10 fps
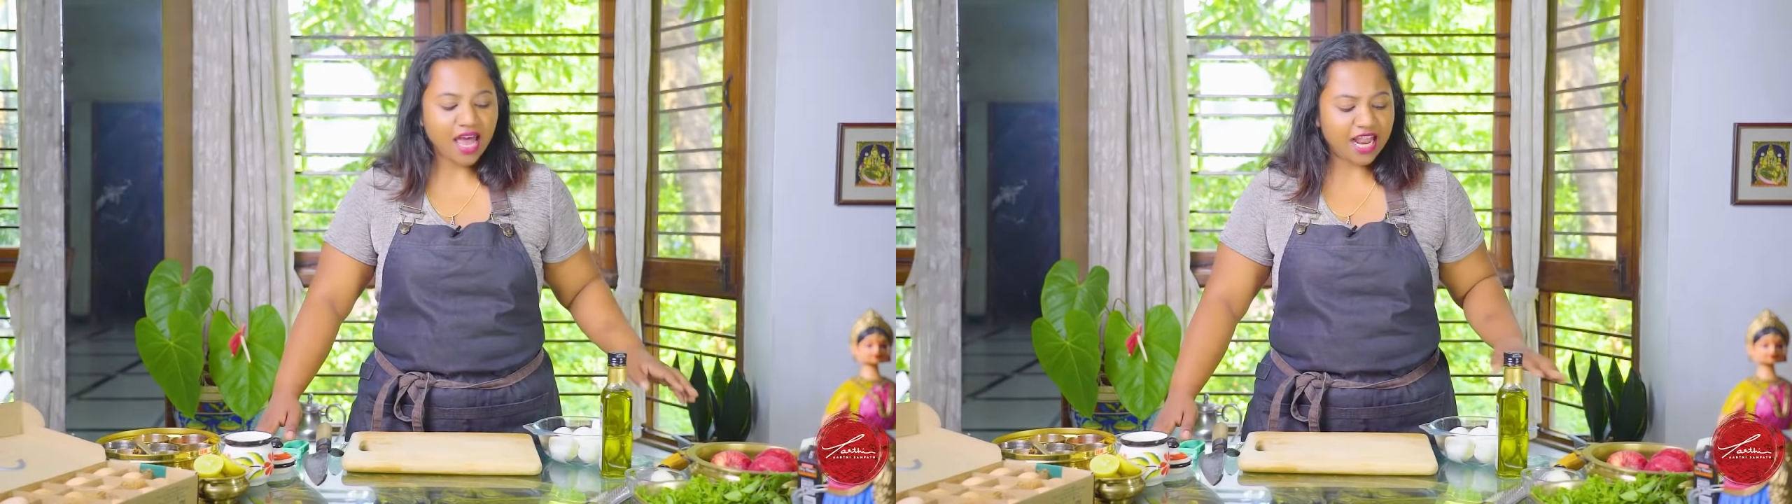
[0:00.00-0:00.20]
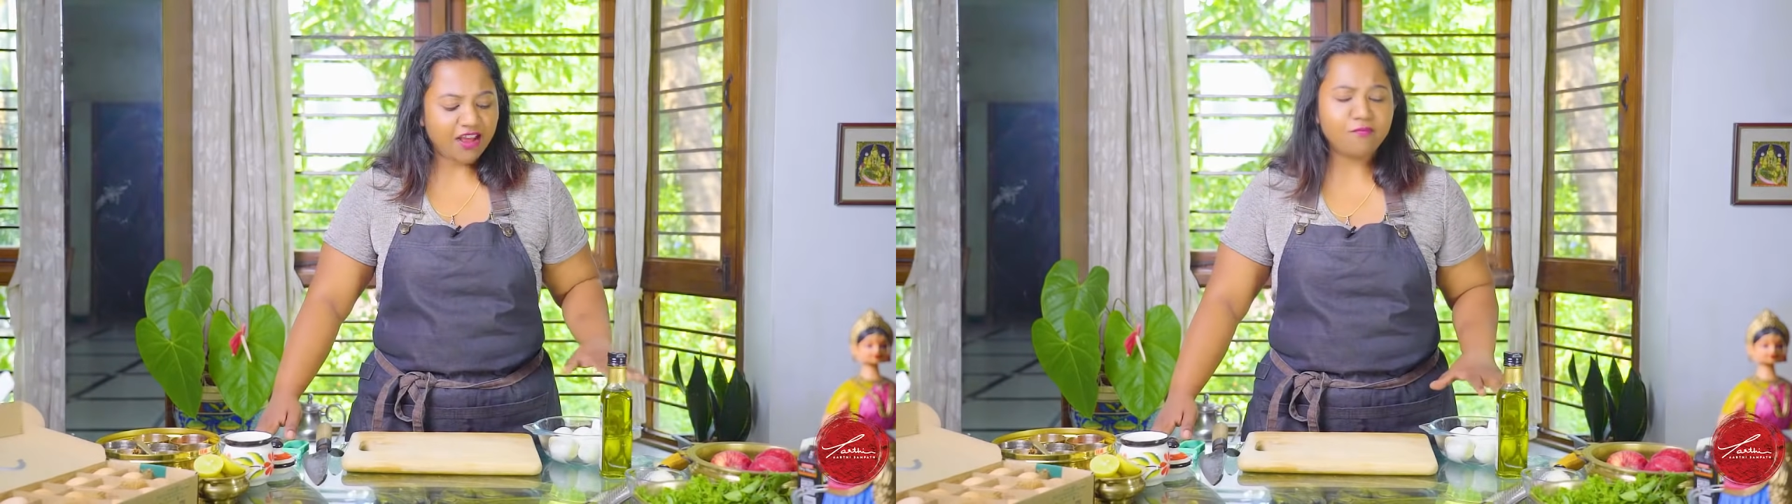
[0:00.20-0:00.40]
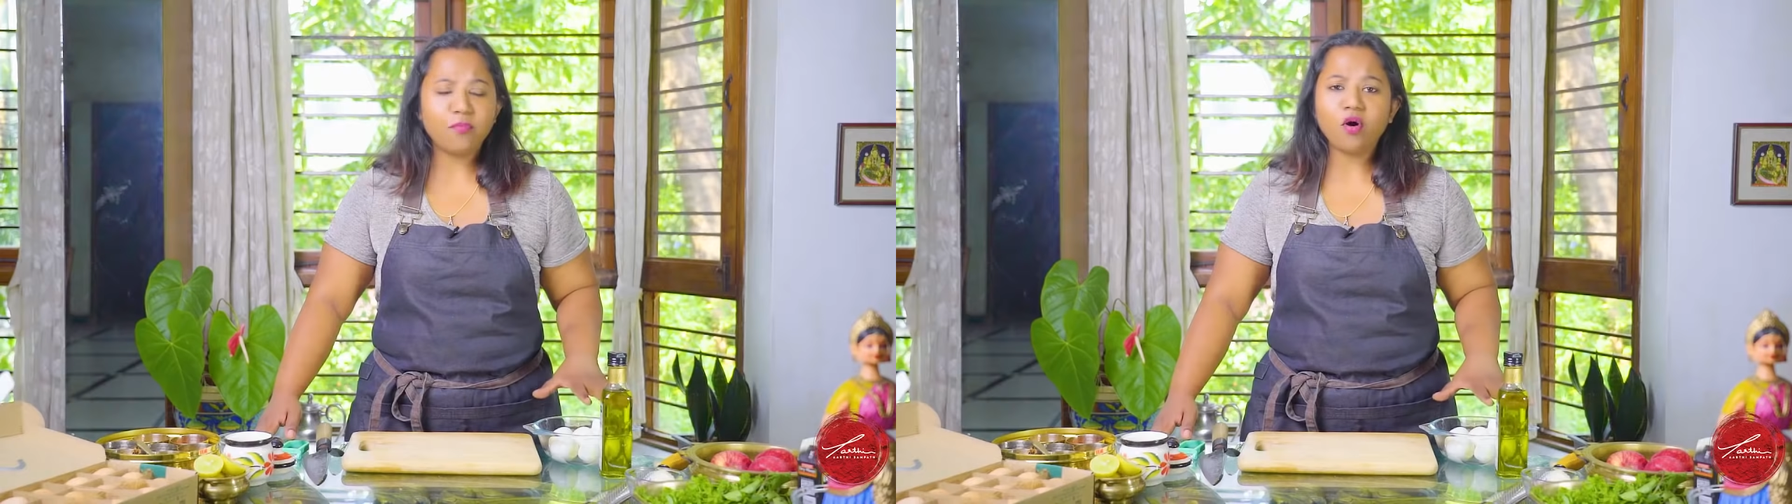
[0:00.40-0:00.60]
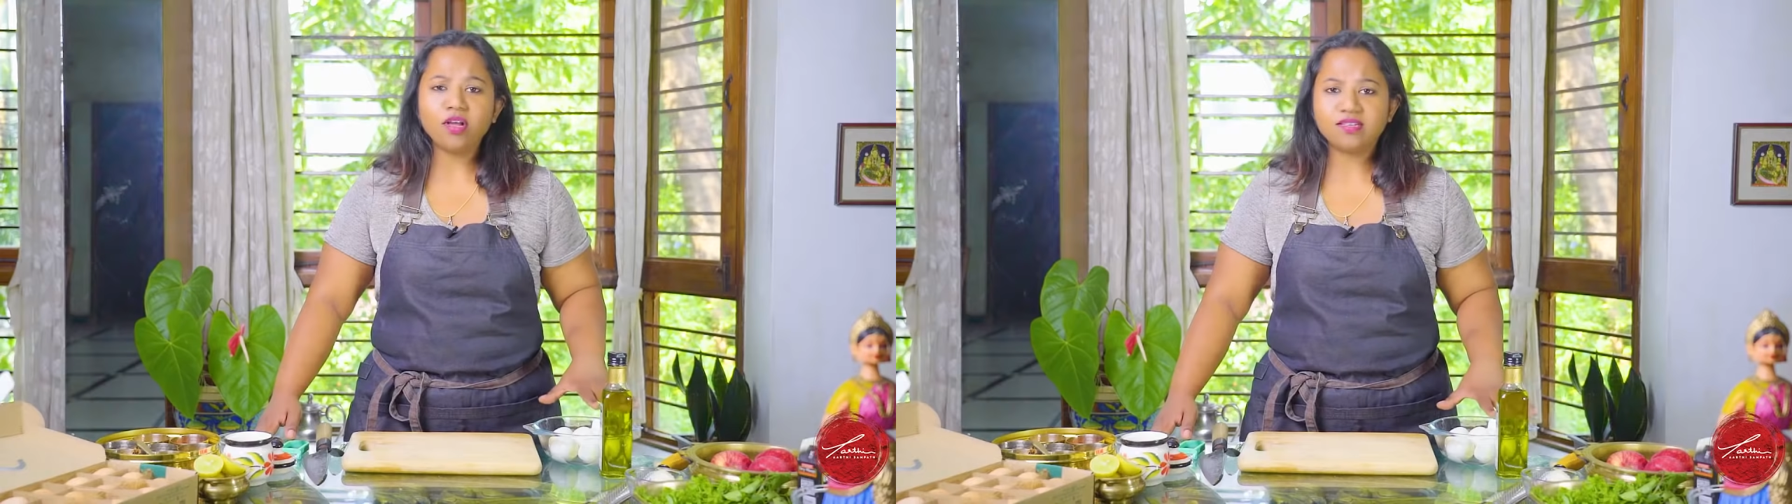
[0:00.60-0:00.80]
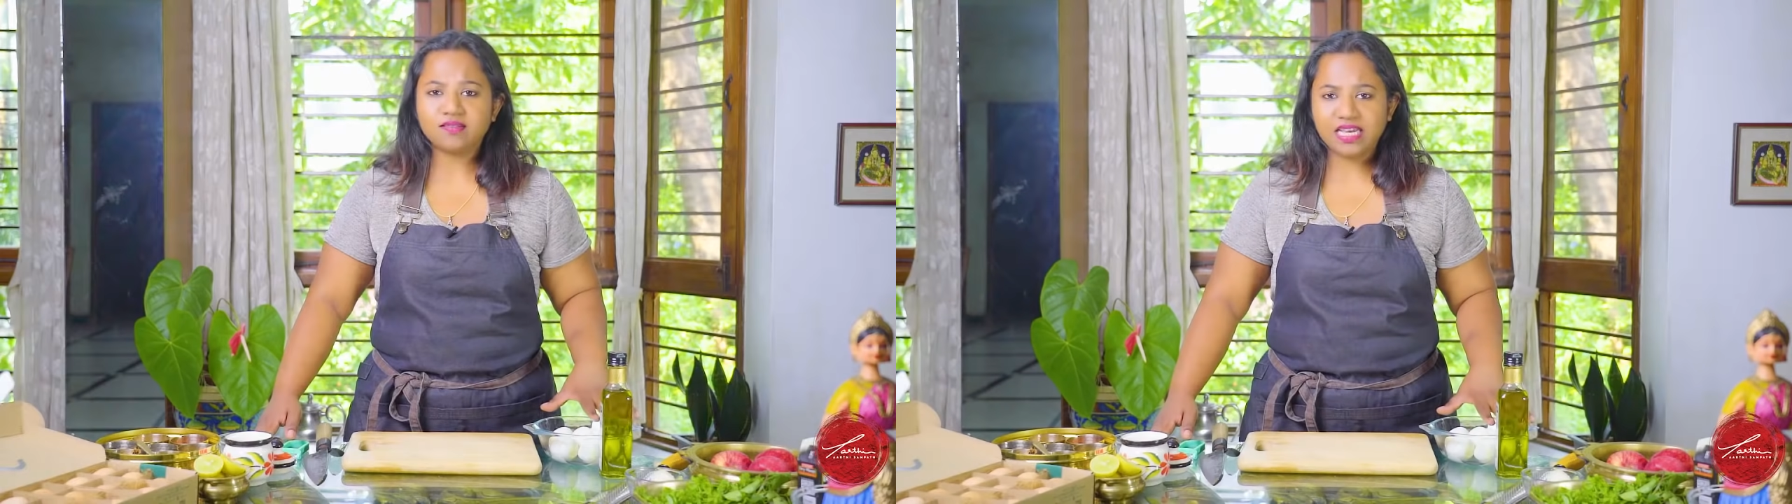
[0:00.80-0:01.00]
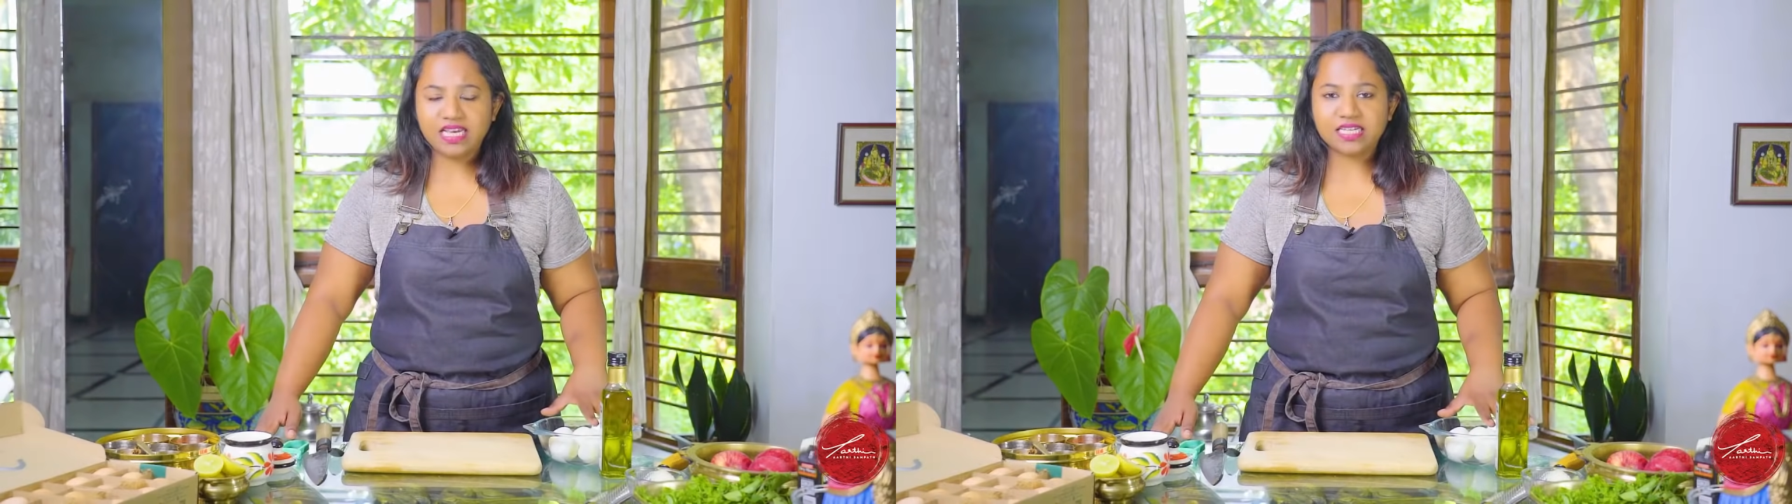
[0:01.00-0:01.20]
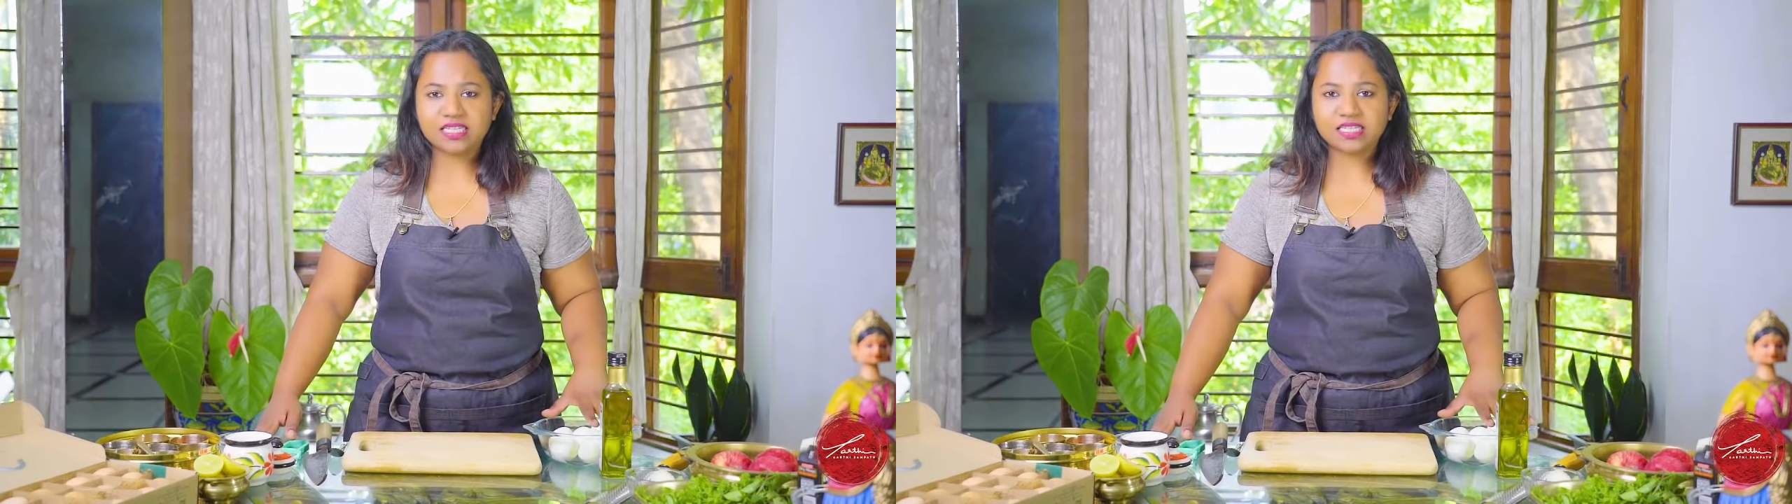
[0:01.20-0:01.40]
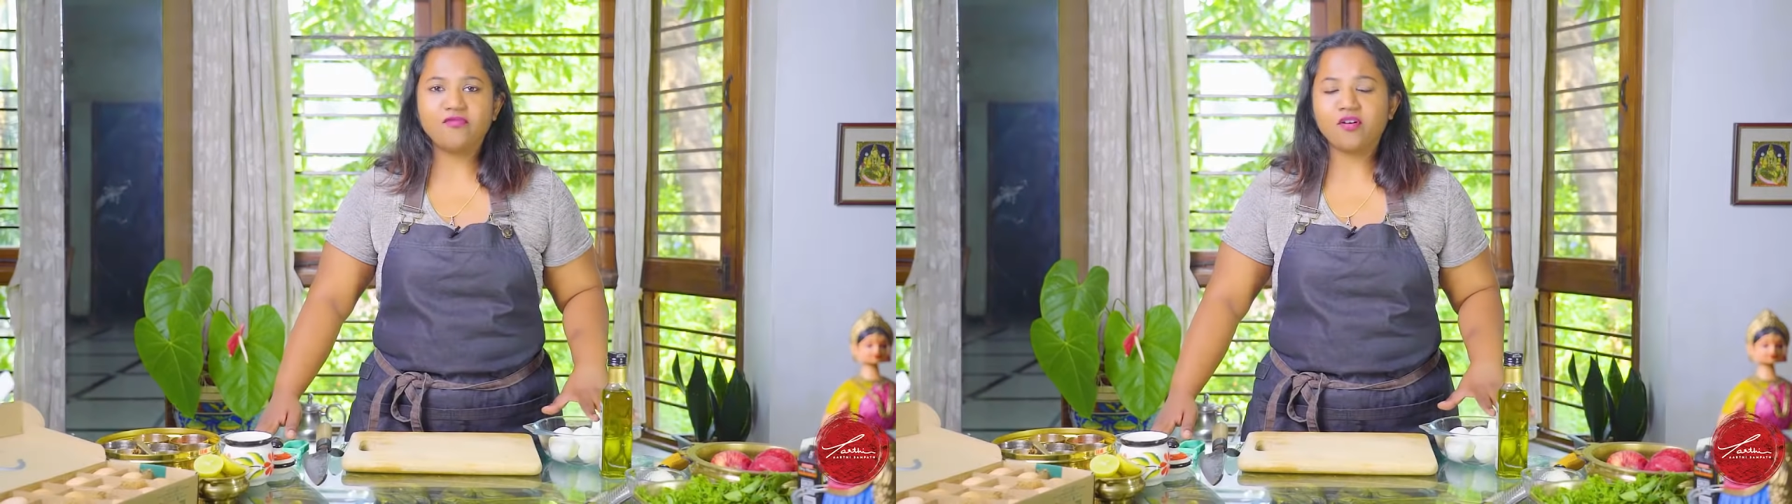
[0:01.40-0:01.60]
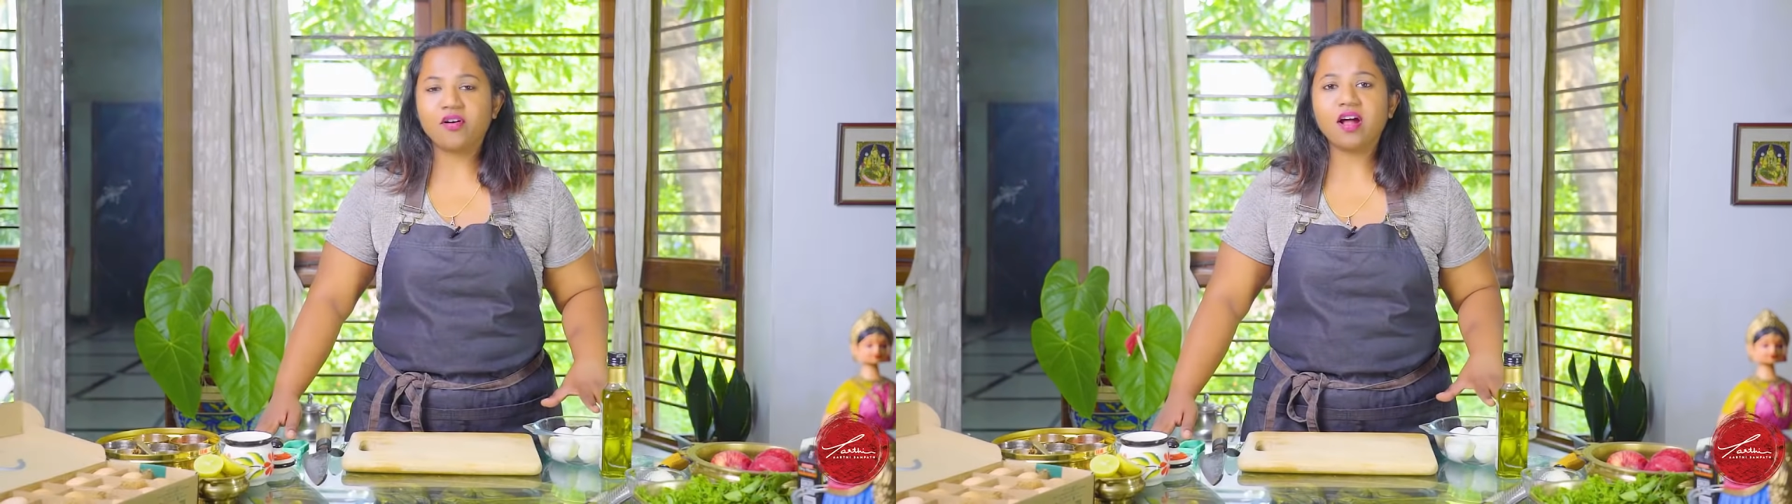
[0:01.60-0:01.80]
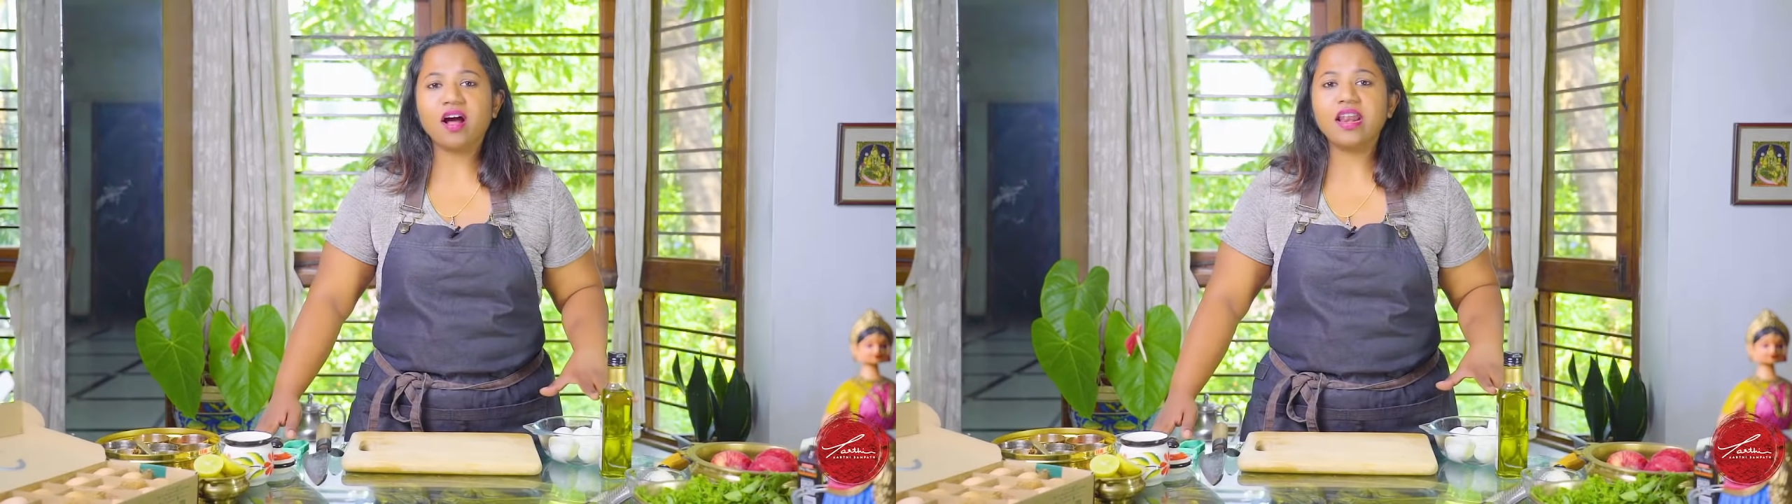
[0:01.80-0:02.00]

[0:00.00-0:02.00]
and I've boiled these for